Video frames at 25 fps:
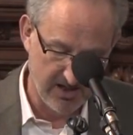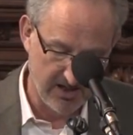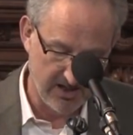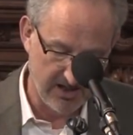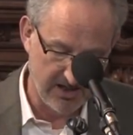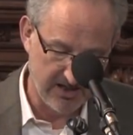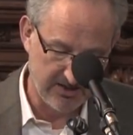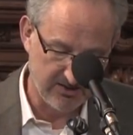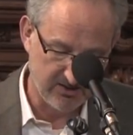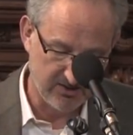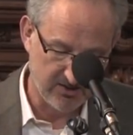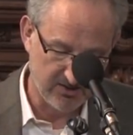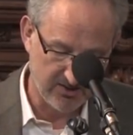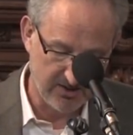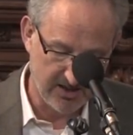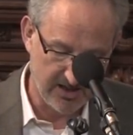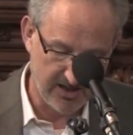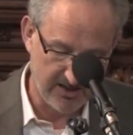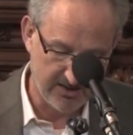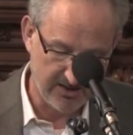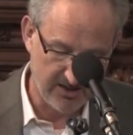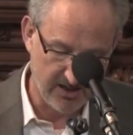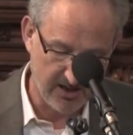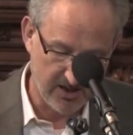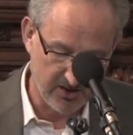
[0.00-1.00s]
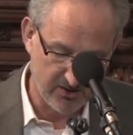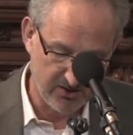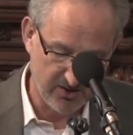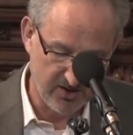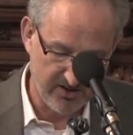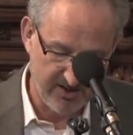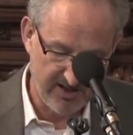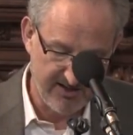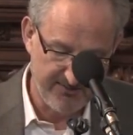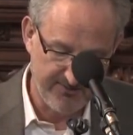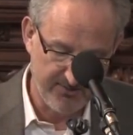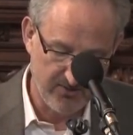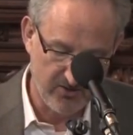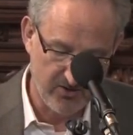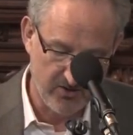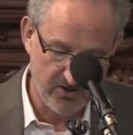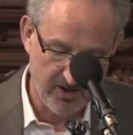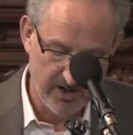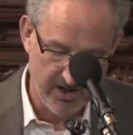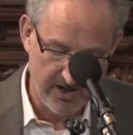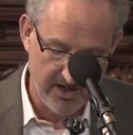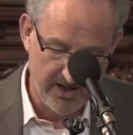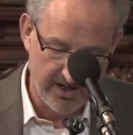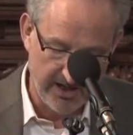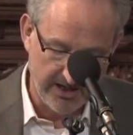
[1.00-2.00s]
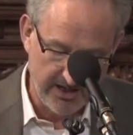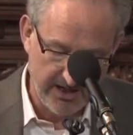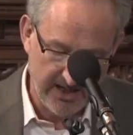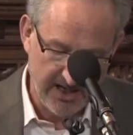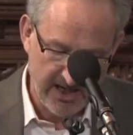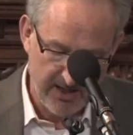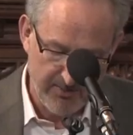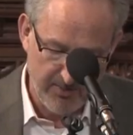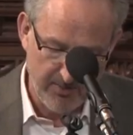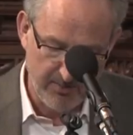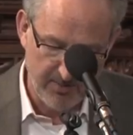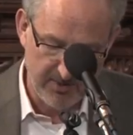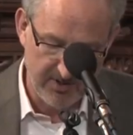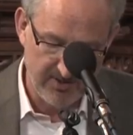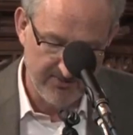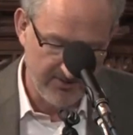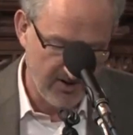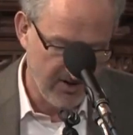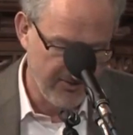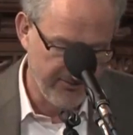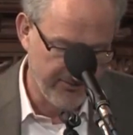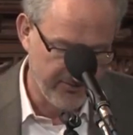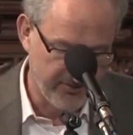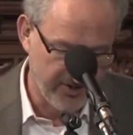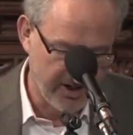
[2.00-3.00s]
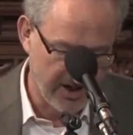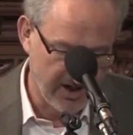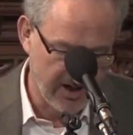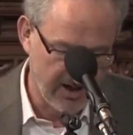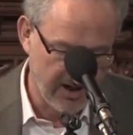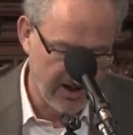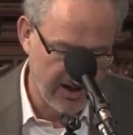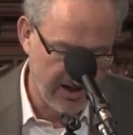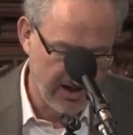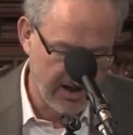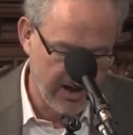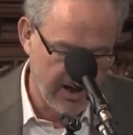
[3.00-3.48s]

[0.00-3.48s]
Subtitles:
and society, and so therefore incapable of offering